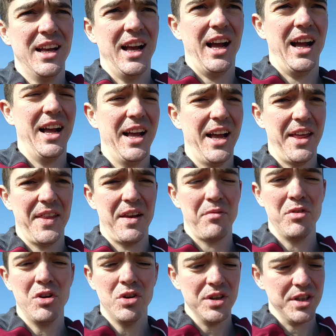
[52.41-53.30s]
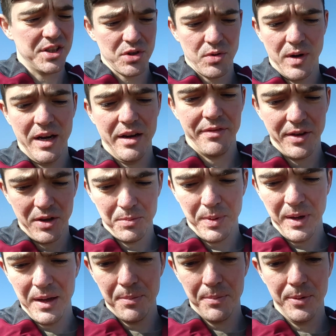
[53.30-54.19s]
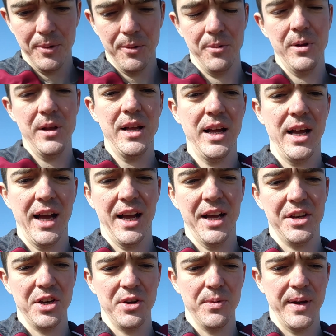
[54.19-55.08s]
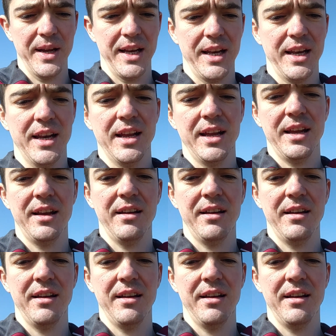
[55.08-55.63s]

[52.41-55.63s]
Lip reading: And I've noticed quite a few people doing